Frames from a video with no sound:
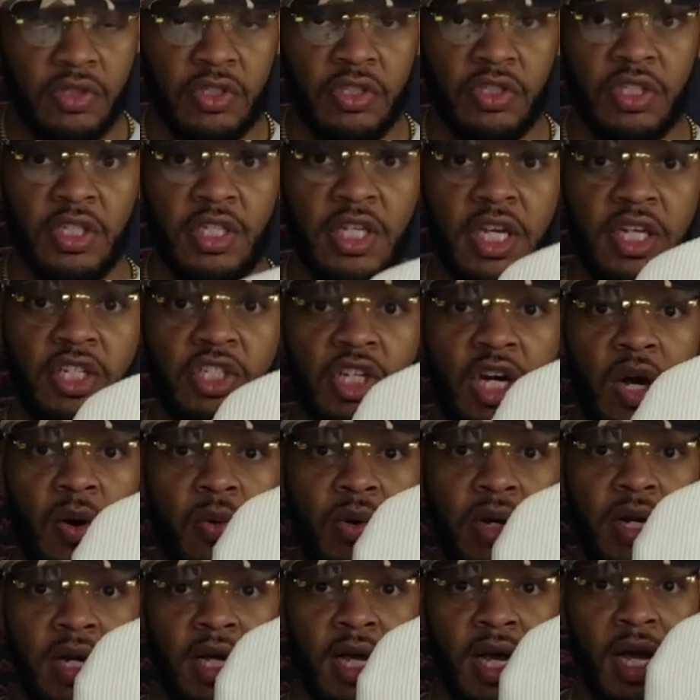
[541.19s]
Just in case
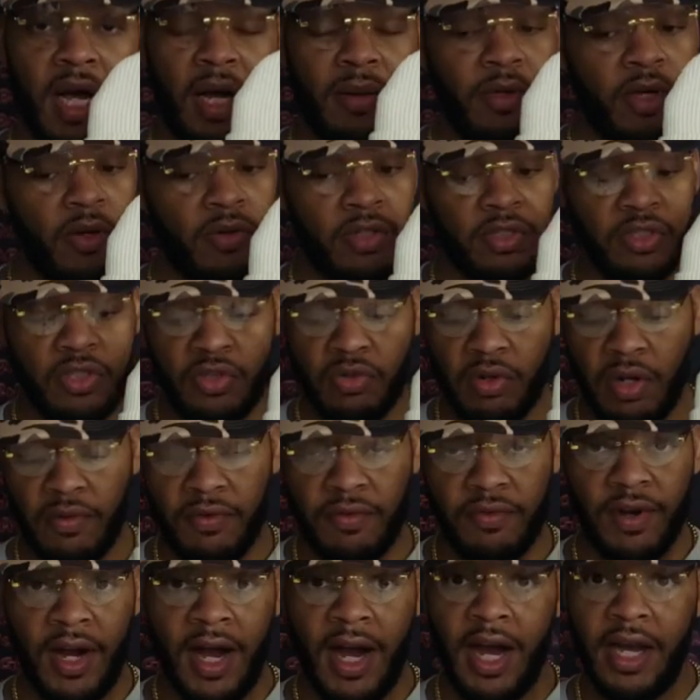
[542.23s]
y'all want to cop. Yo, this joint
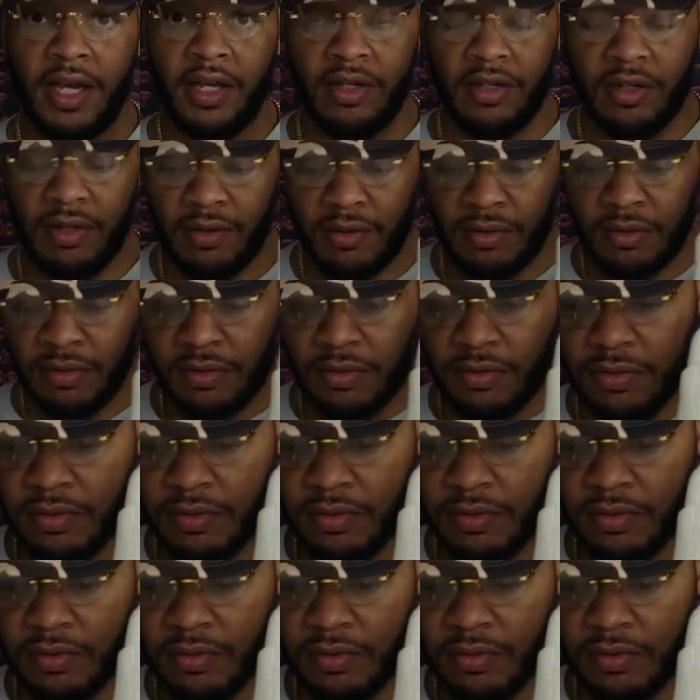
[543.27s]
fire though.